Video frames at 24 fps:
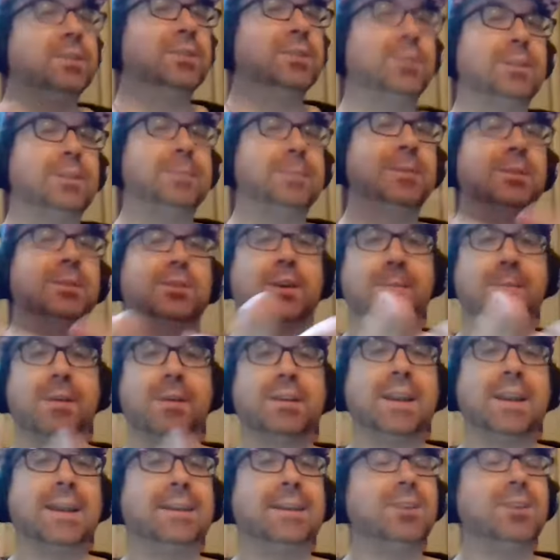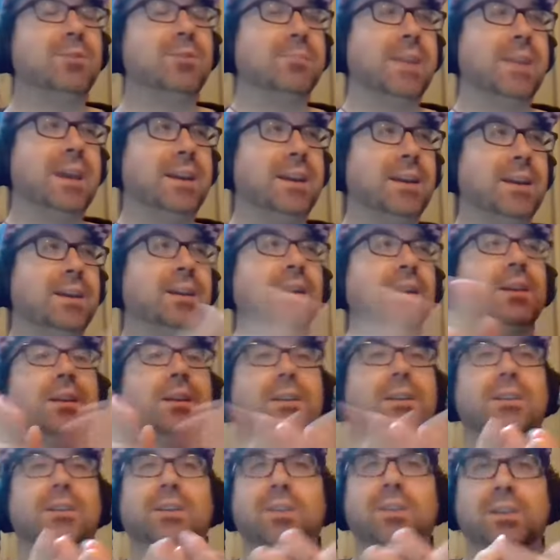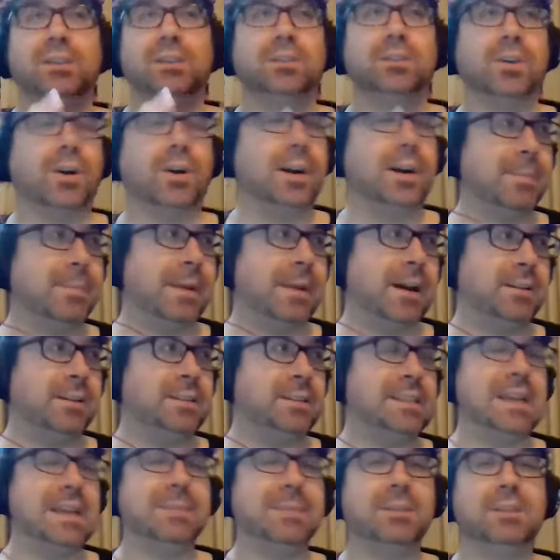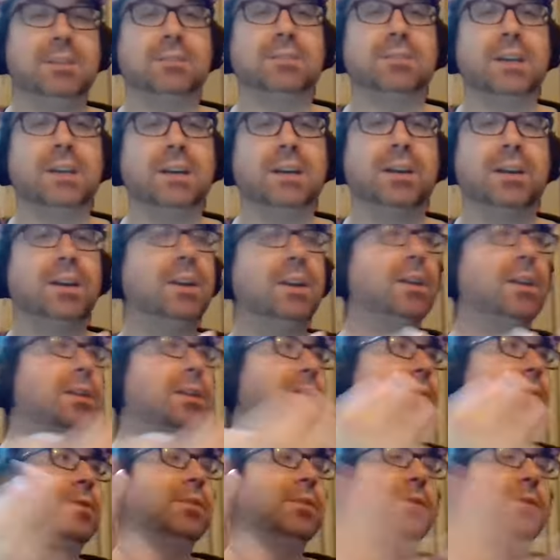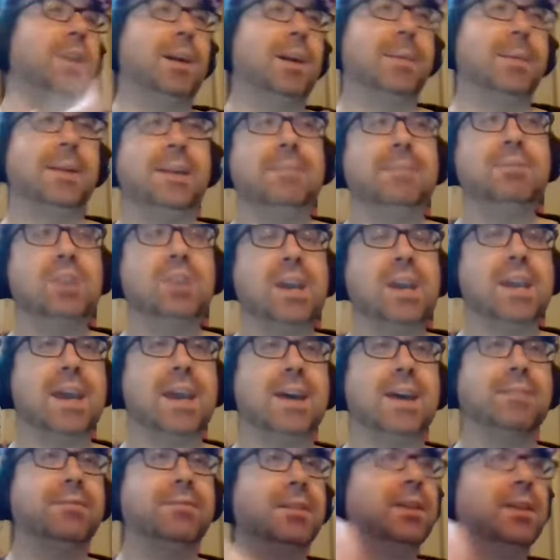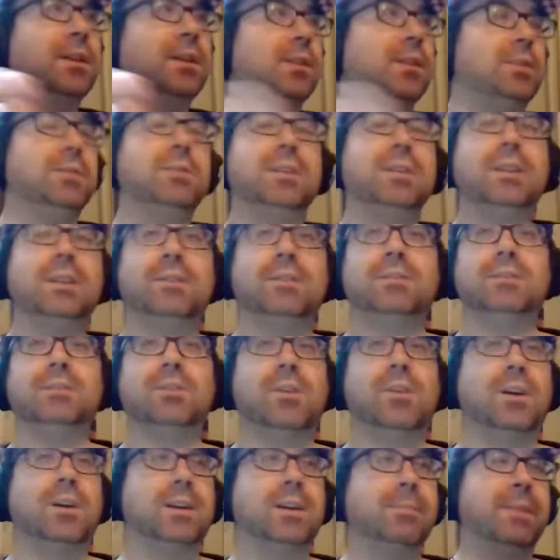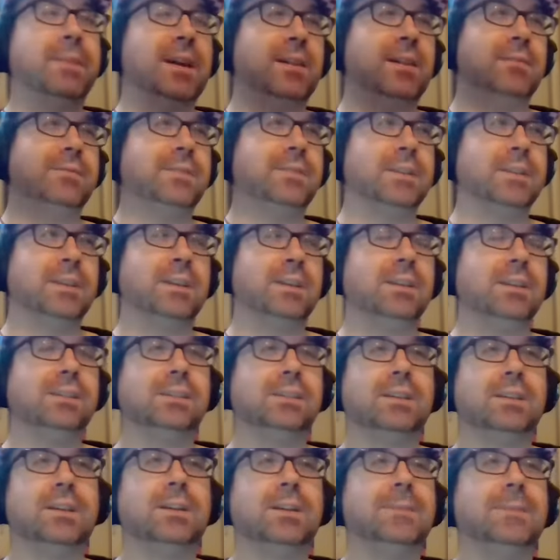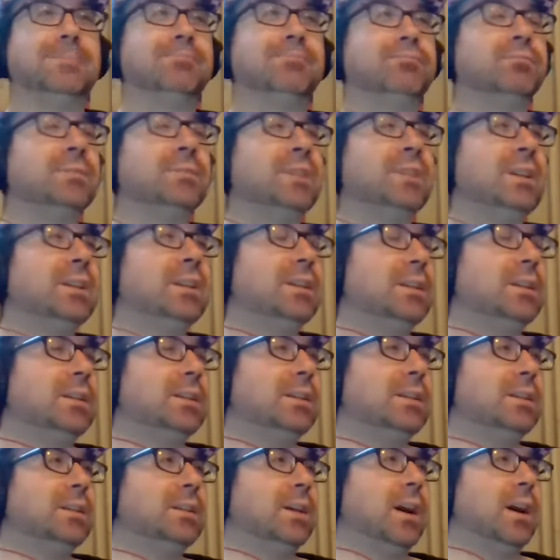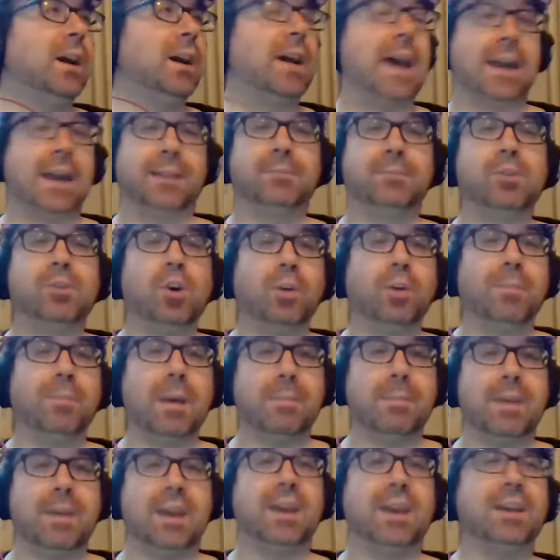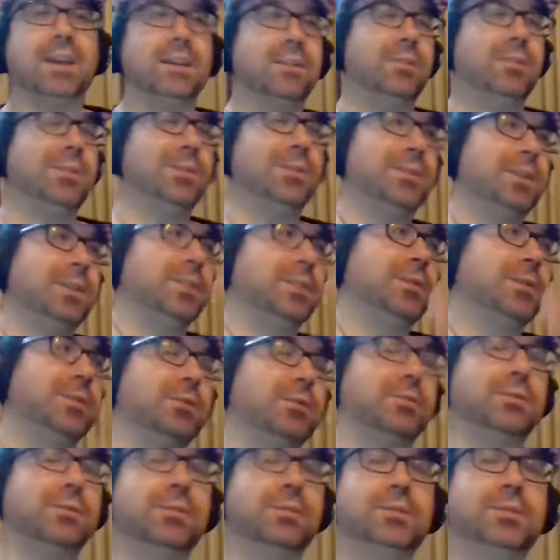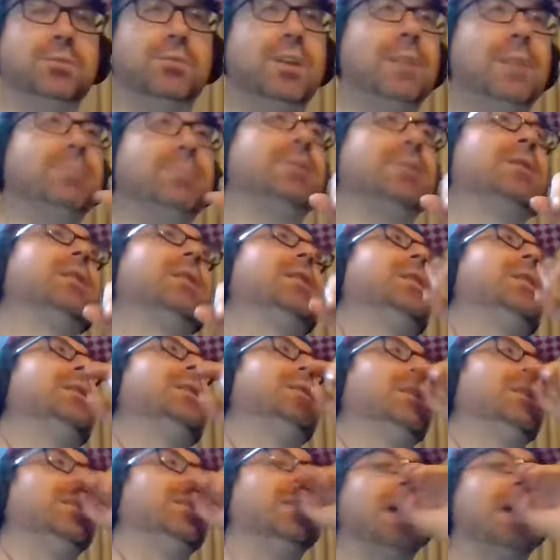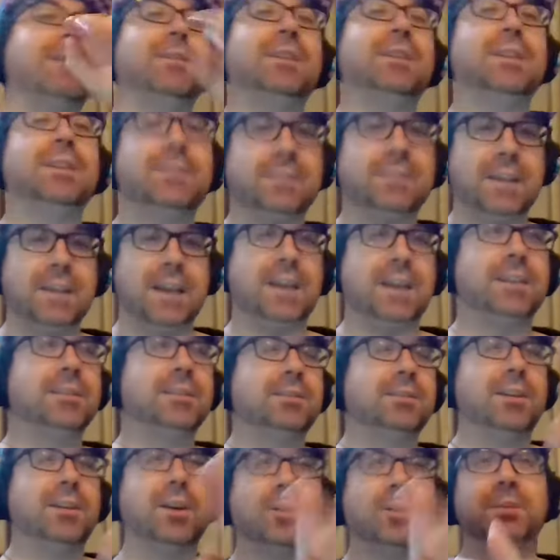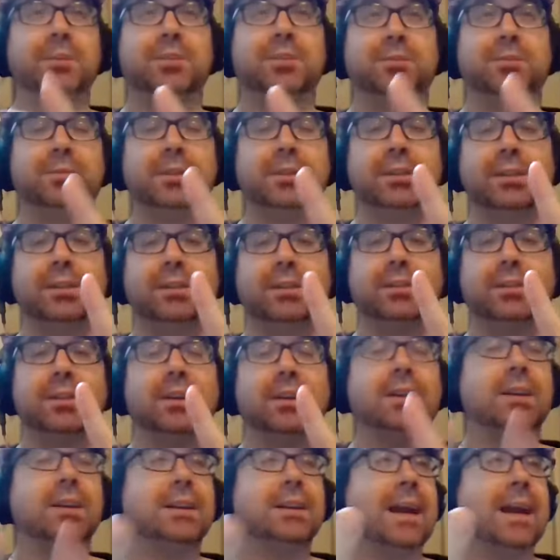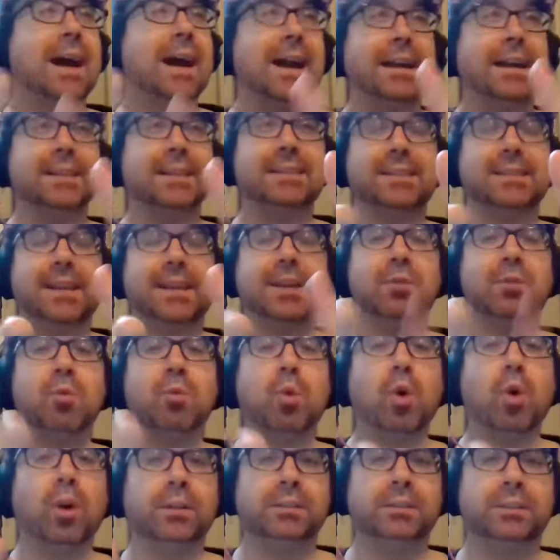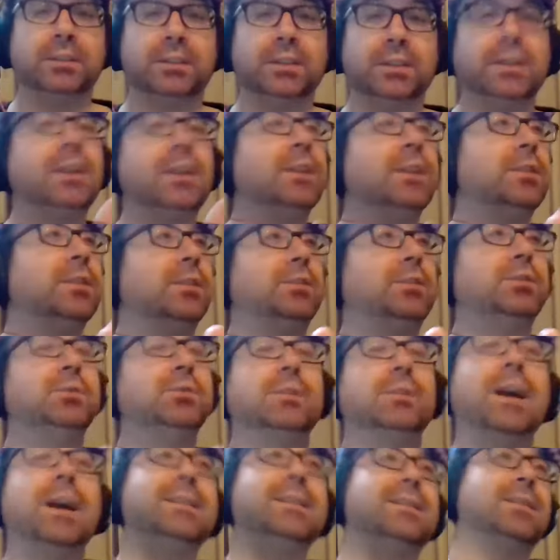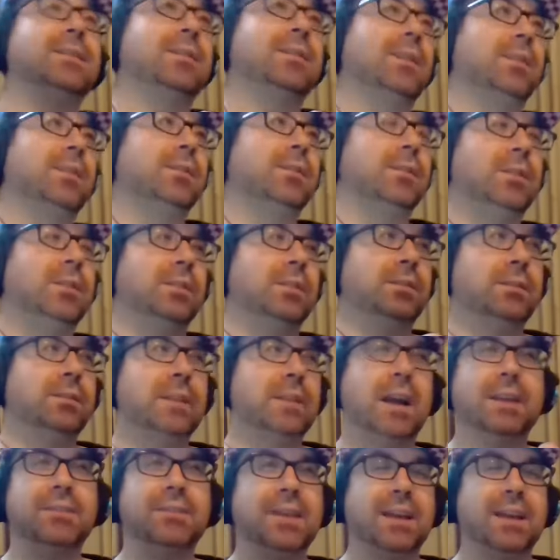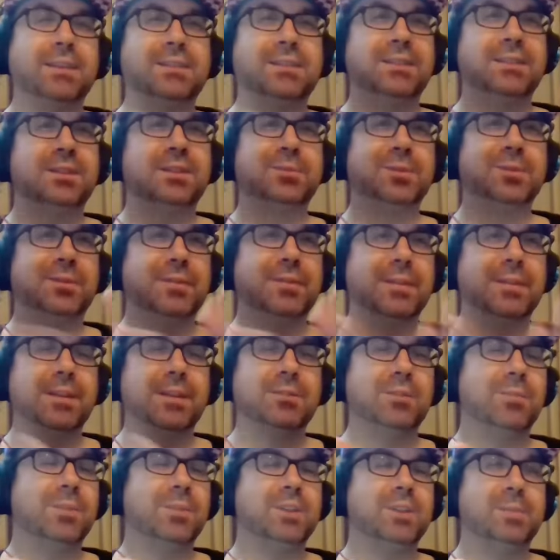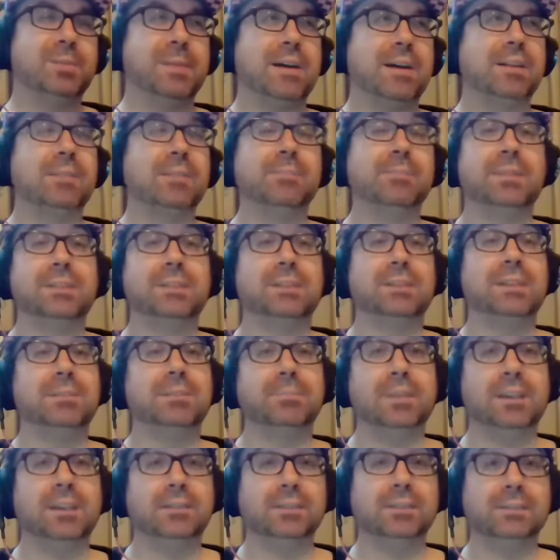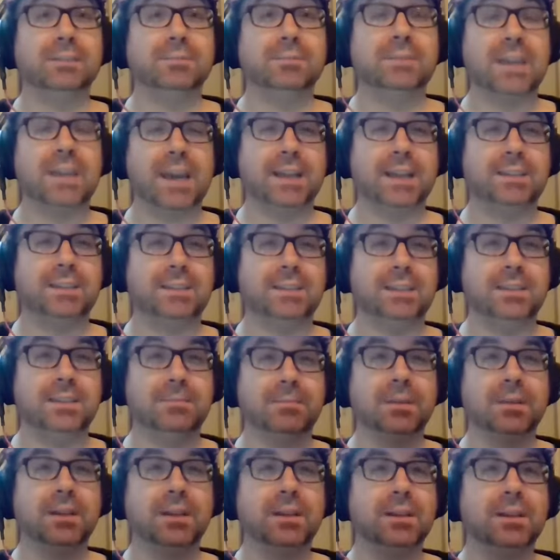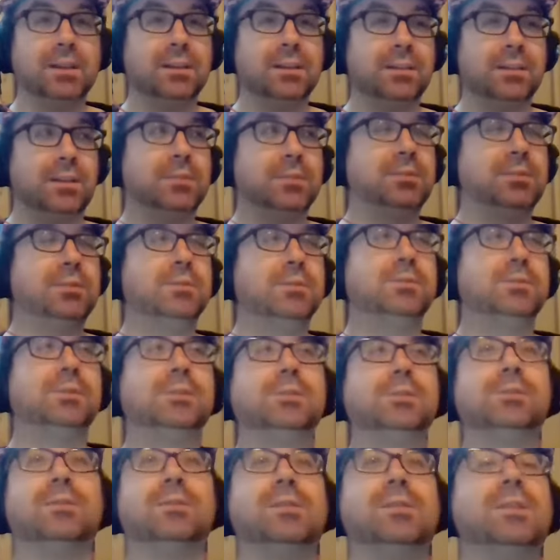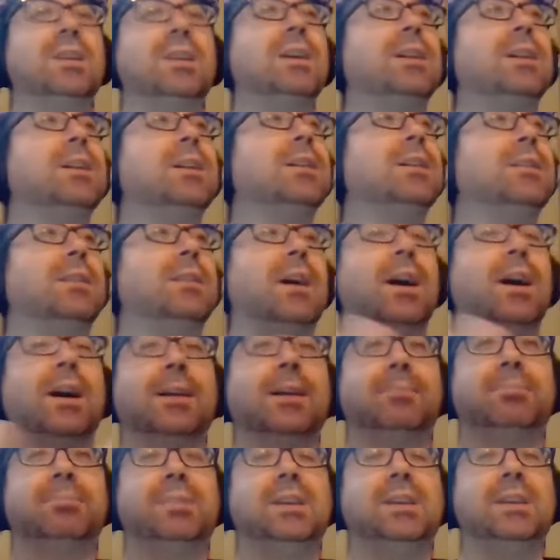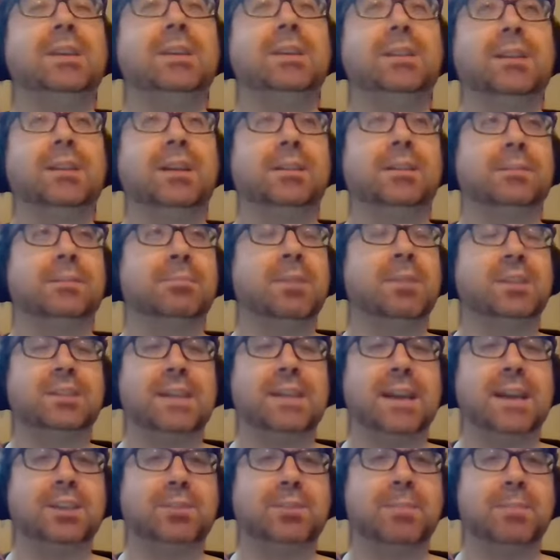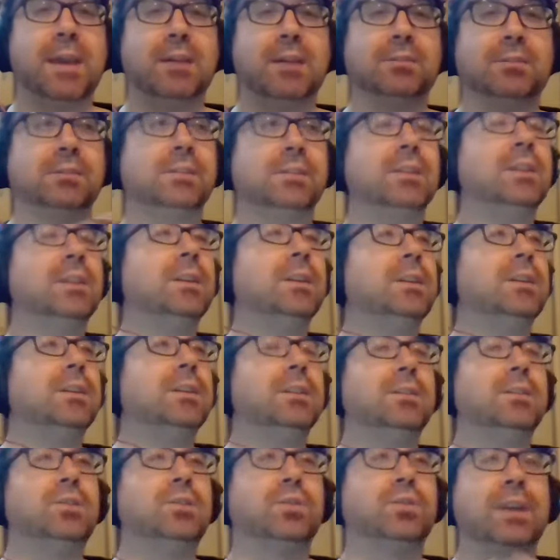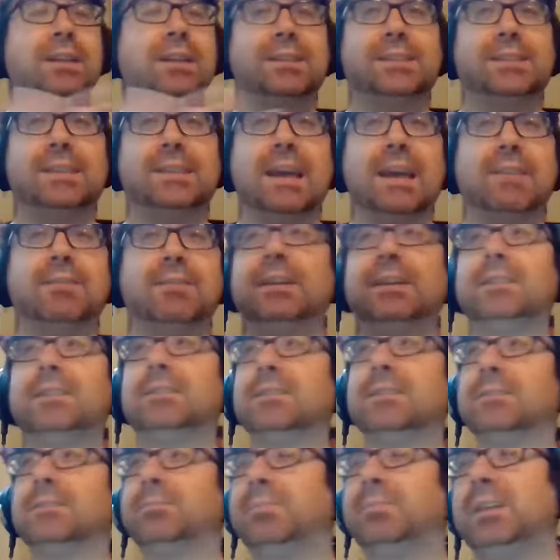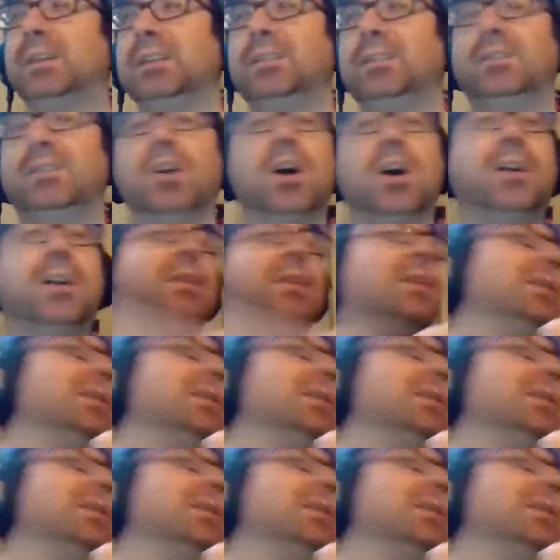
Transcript: Dream, you can talk about Kenny Omega, you can talk about Sammy Guerrero, you can talk about MJF, you can even talk about fucking Adam Cole Bebe and all those other scrubs. The level of talent, though, between guys like Walter, the two guys that not even Alexander Wolf, I don't know much about him, but the Imperium tag team, those two dudes, Mustache Mountain, Trent Seven, Pete Dunne.